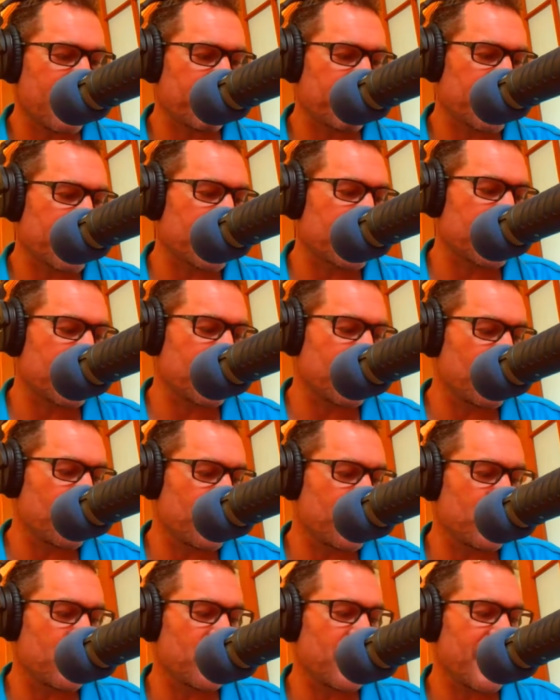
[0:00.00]
continue
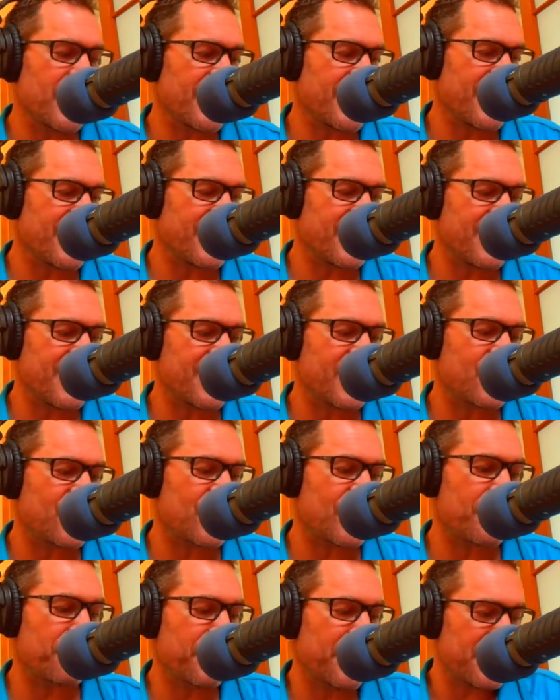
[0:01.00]
and do that again next
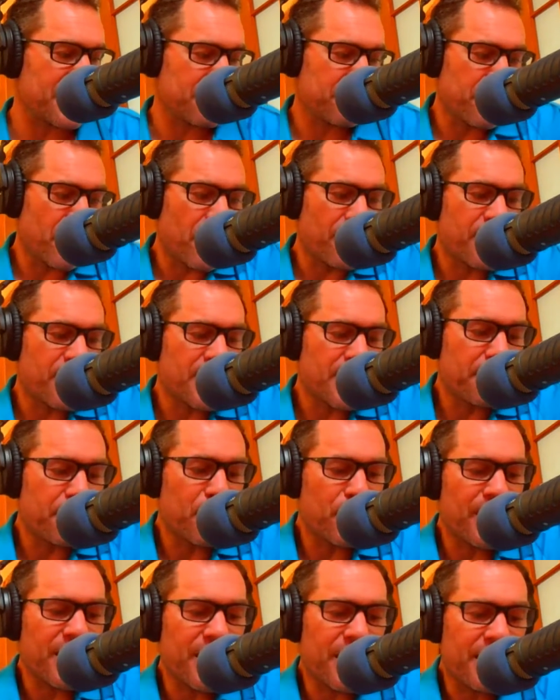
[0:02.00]
year, plus obviously
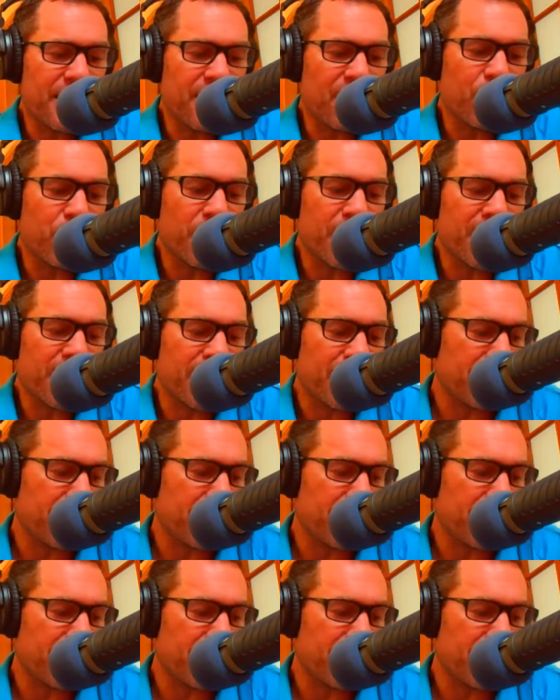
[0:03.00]
putting out our weekly